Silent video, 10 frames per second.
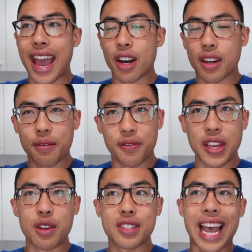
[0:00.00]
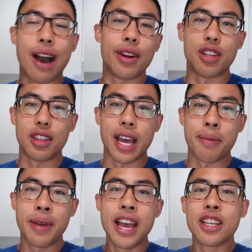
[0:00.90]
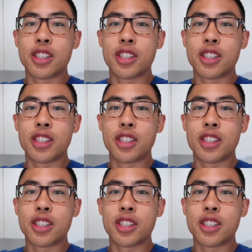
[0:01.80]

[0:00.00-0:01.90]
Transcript: and are confused how I do them.